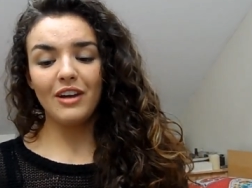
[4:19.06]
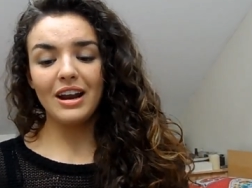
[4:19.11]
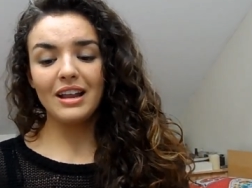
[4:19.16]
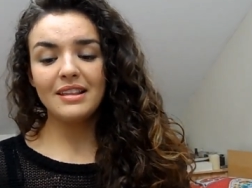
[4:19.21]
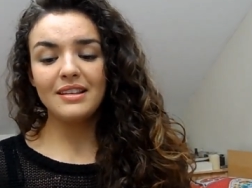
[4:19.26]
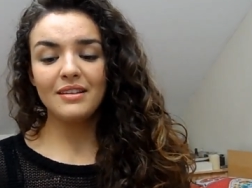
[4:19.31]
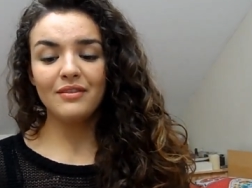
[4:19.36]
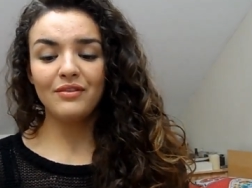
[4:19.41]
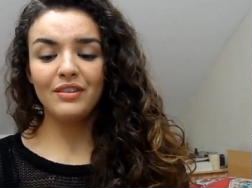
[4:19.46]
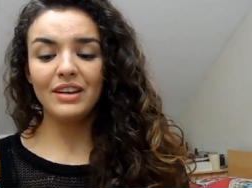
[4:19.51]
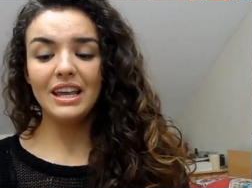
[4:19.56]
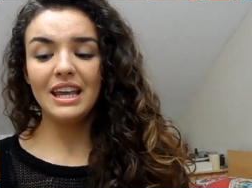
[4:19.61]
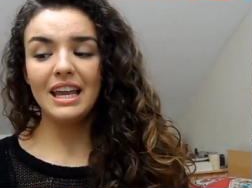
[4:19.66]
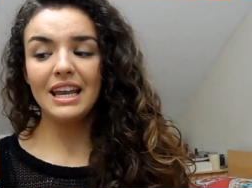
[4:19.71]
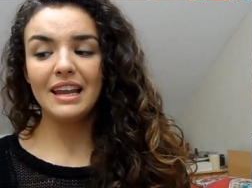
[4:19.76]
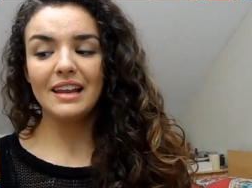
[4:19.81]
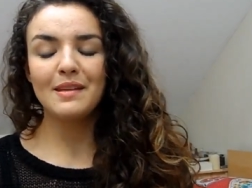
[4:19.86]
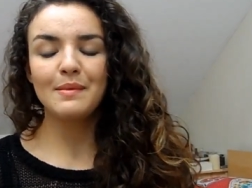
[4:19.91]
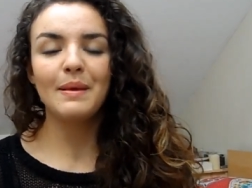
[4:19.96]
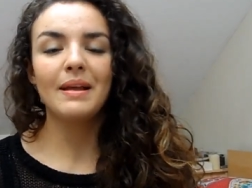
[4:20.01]

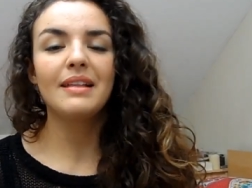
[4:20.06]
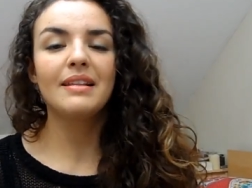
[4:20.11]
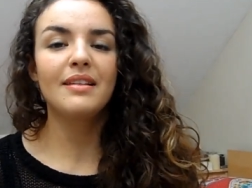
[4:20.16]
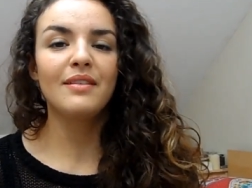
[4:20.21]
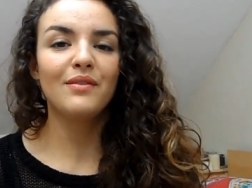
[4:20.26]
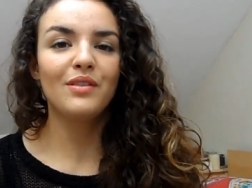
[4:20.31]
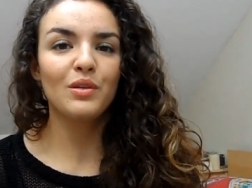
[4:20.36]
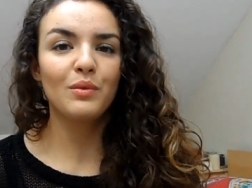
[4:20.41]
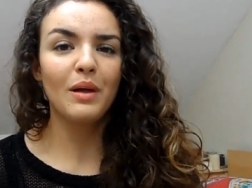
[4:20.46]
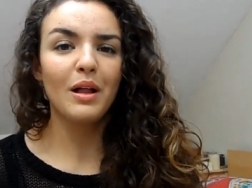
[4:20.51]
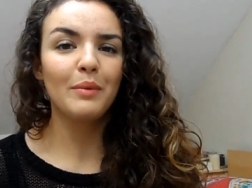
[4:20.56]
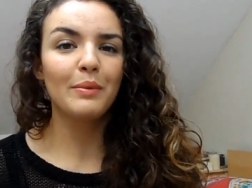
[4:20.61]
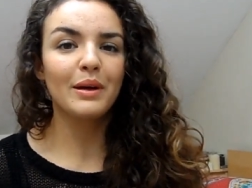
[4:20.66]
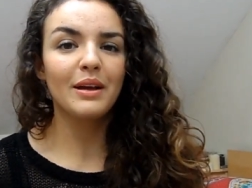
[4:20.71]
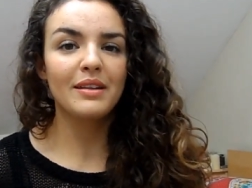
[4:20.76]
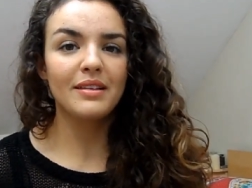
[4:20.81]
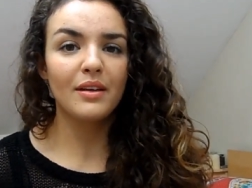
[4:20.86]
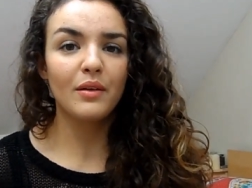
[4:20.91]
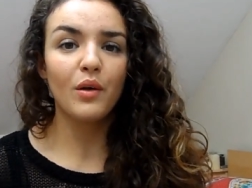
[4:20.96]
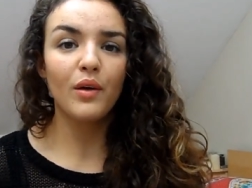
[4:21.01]
relatively inexpensive as well,
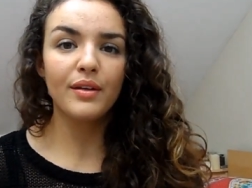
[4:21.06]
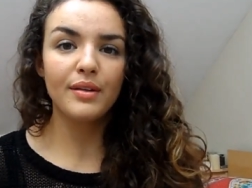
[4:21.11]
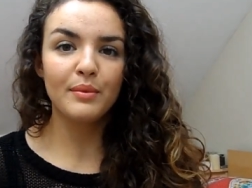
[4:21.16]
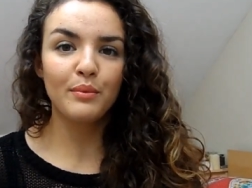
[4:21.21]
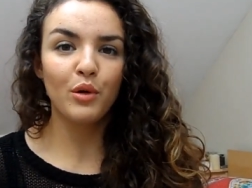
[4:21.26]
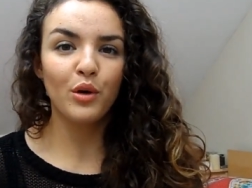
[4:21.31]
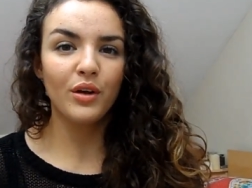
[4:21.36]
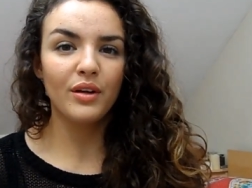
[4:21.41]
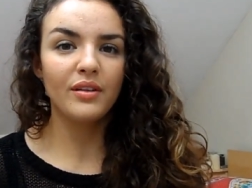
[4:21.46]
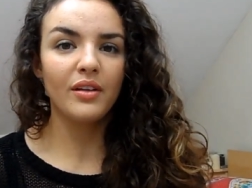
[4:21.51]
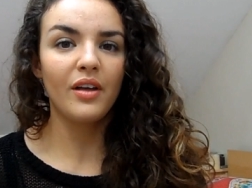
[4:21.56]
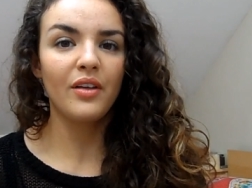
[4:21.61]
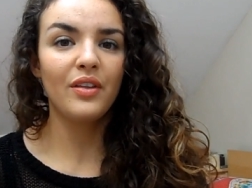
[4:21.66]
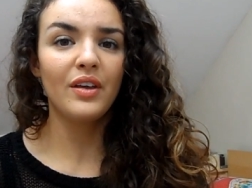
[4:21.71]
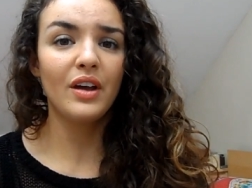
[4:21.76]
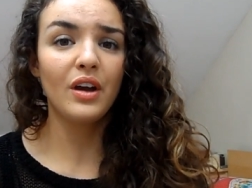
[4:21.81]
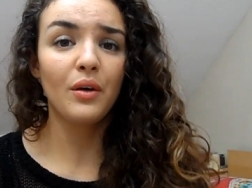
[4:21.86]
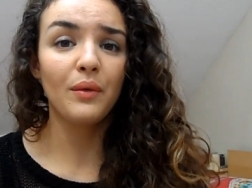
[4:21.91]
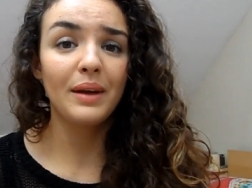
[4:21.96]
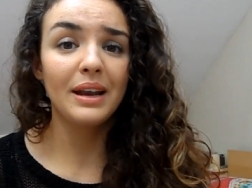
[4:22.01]
because there are some products that I
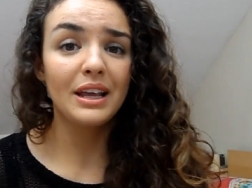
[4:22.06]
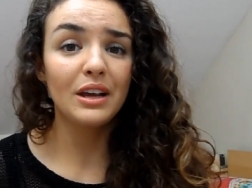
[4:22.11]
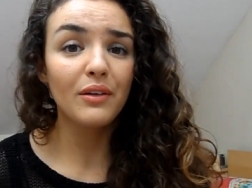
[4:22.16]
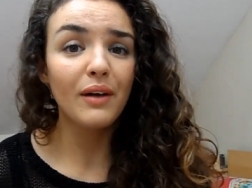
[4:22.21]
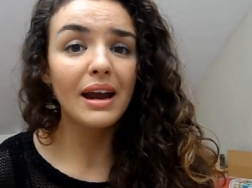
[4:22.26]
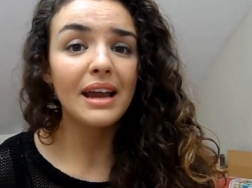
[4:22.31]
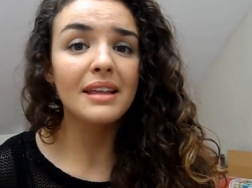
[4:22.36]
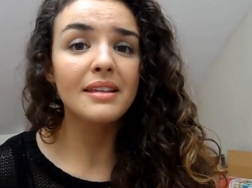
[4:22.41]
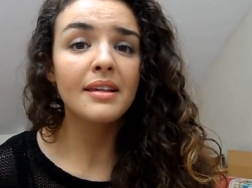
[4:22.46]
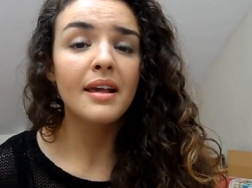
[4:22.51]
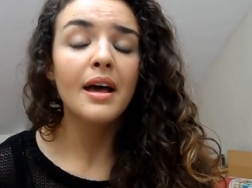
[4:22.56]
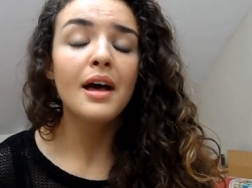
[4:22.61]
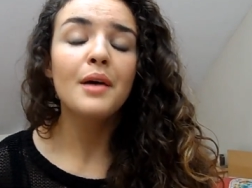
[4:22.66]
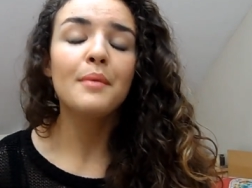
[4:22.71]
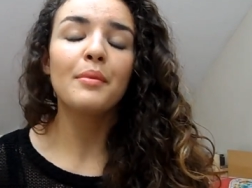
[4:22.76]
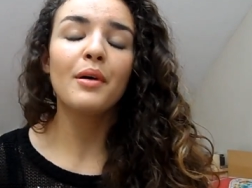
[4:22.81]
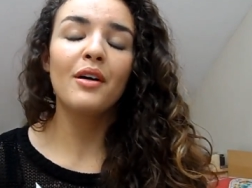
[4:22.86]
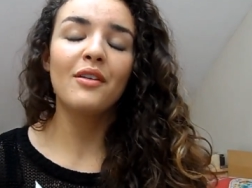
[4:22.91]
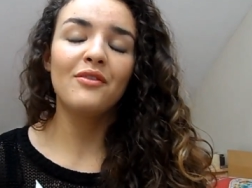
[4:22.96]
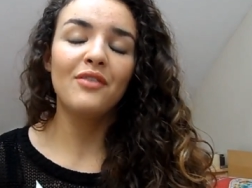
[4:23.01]
think are really great
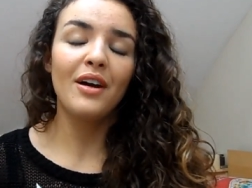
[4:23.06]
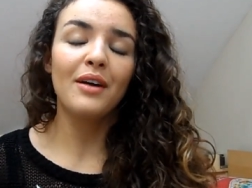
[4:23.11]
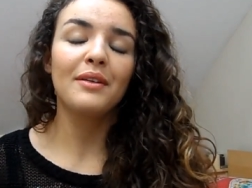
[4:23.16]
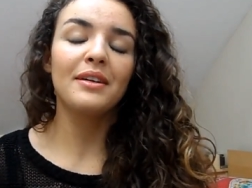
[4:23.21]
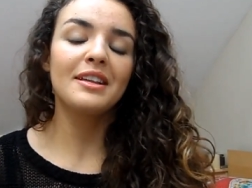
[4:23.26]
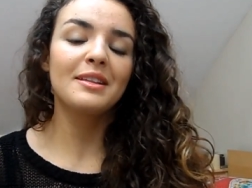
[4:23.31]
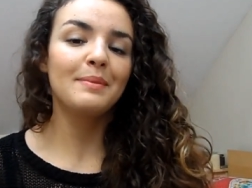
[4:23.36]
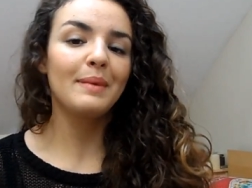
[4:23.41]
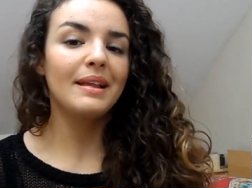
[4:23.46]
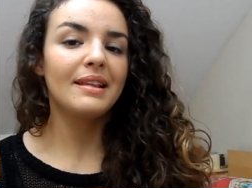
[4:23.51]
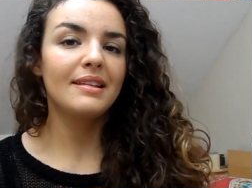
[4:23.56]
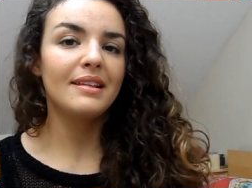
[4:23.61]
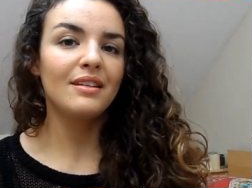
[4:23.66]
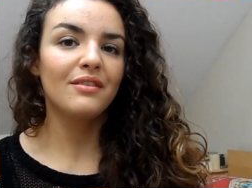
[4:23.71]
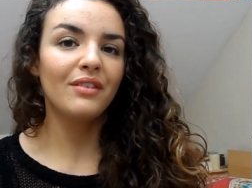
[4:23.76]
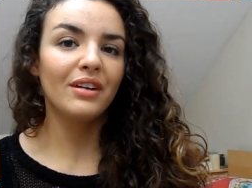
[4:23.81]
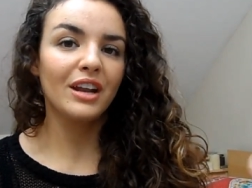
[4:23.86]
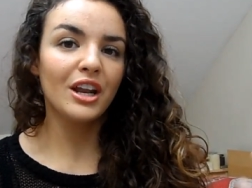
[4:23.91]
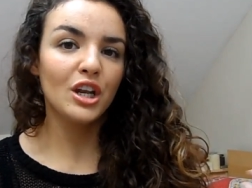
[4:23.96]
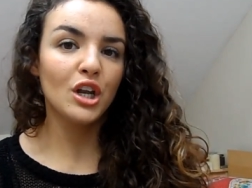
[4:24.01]
but very
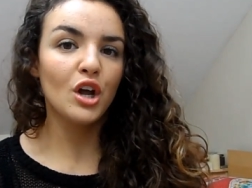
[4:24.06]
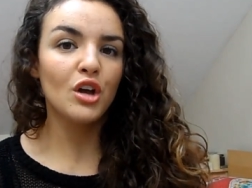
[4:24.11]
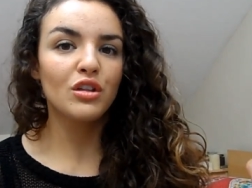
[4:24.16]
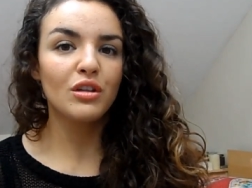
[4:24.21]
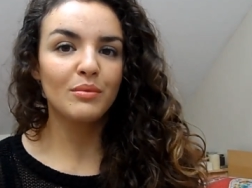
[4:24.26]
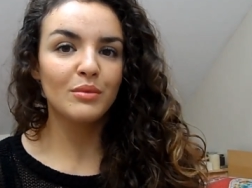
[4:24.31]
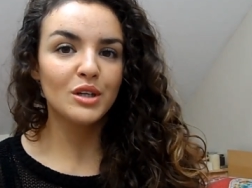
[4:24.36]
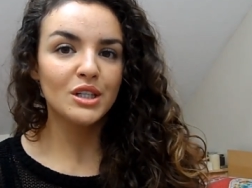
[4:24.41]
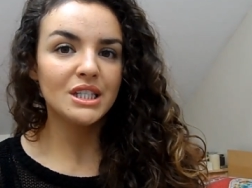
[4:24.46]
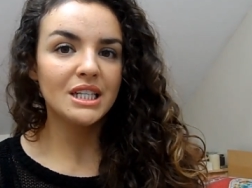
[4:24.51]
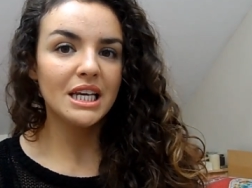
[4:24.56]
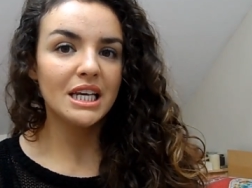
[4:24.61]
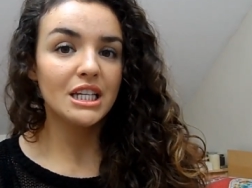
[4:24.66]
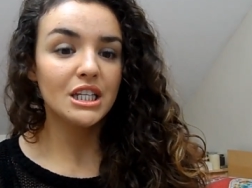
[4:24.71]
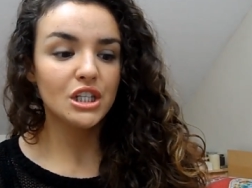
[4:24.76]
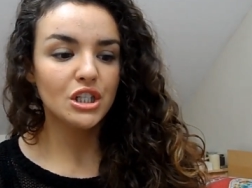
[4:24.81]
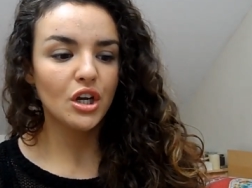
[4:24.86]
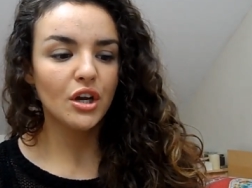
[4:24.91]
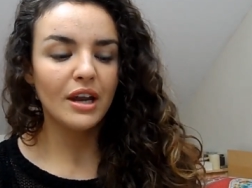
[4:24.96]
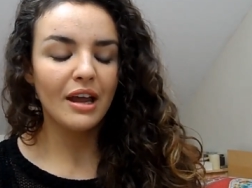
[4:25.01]
expensive, and I know that most
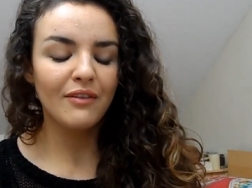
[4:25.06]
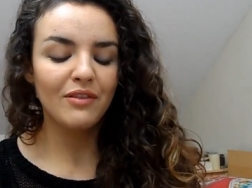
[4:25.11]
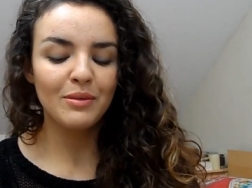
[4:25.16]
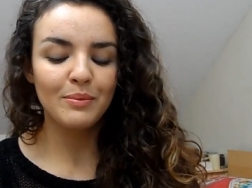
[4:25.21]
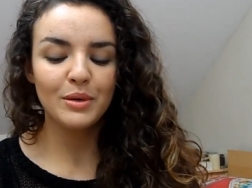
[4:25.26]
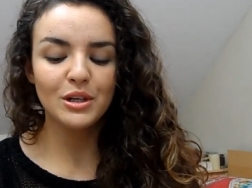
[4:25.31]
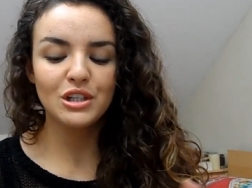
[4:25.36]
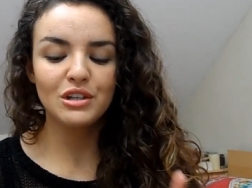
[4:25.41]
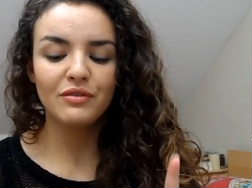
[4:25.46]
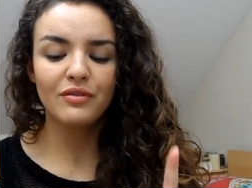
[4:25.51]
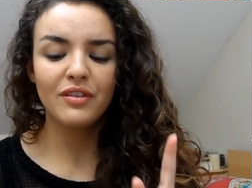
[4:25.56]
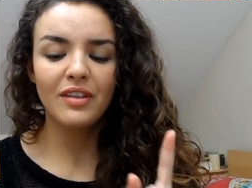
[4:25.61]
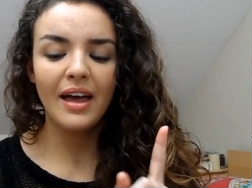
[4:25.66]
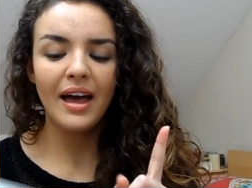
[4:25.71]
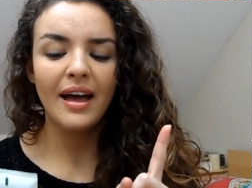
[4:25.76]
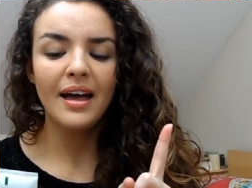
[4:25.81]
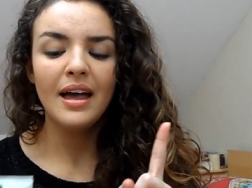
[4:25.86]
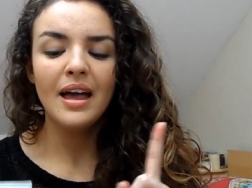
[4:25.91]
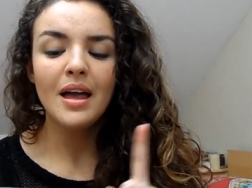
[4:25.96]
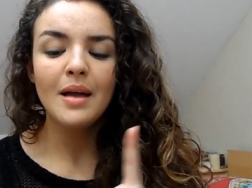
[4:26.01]
teens don't have the budget for
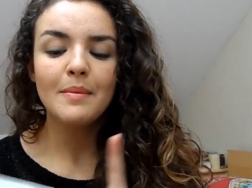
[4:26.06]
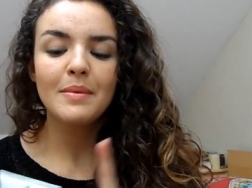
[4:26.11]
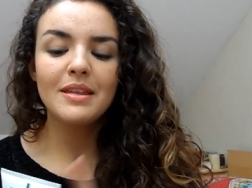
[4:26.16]
that.